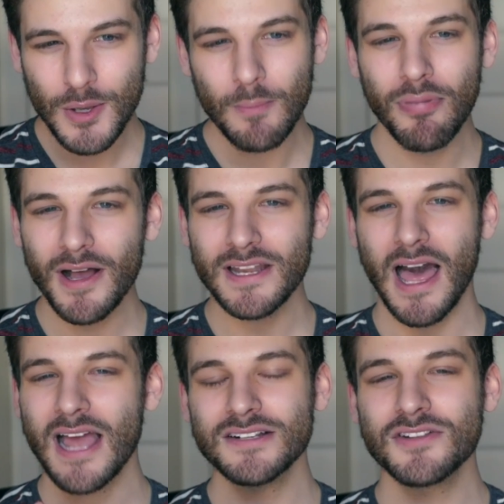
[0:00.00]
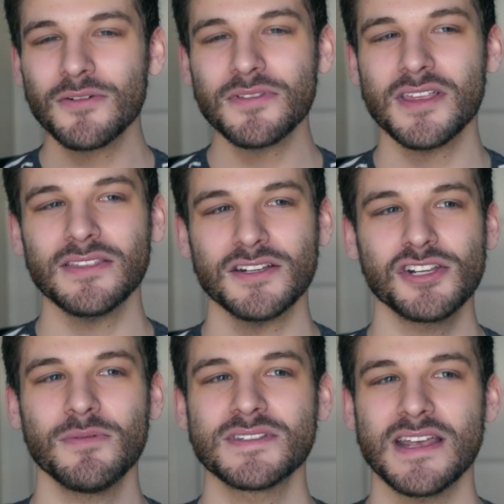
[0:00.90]
but I don't think that
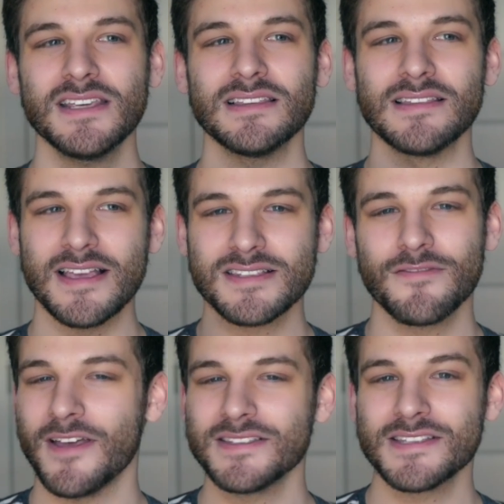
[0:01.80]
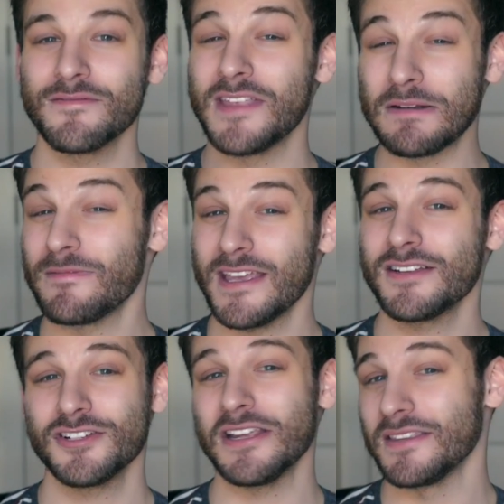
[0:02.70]
she was any less offensive than
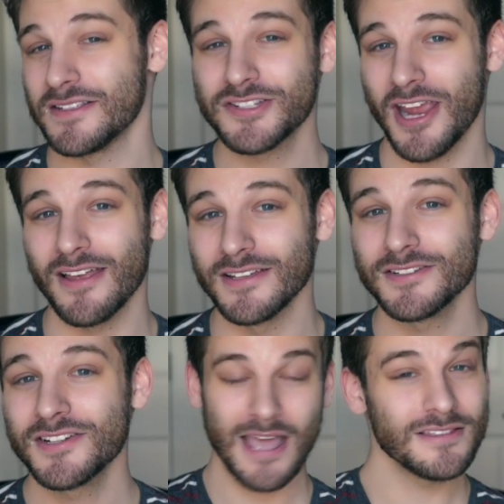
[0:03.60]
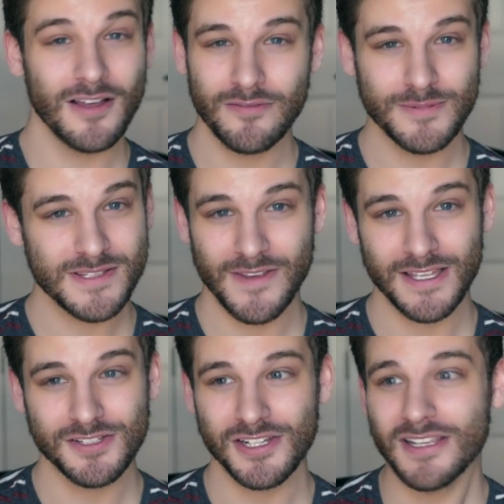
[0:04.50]
Vanjie in this challenge. I love Miss
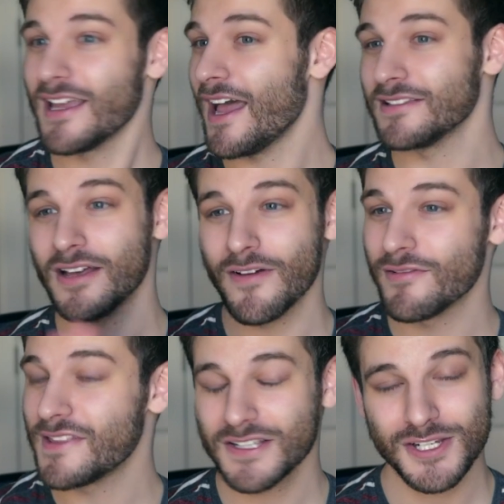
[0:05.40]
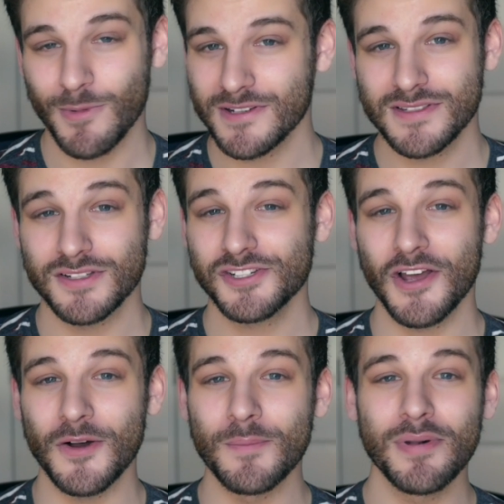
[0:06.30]
Vanjie. I love everything she brings to the
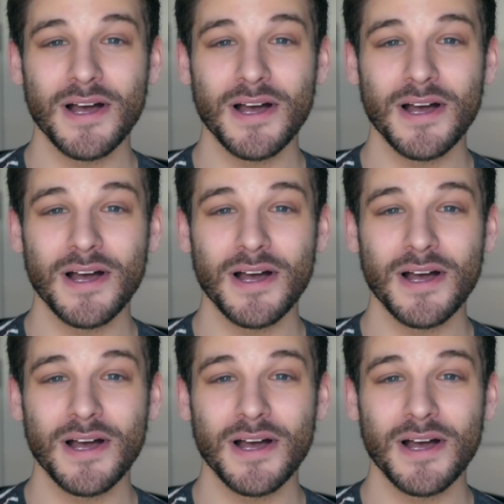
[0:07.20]
show,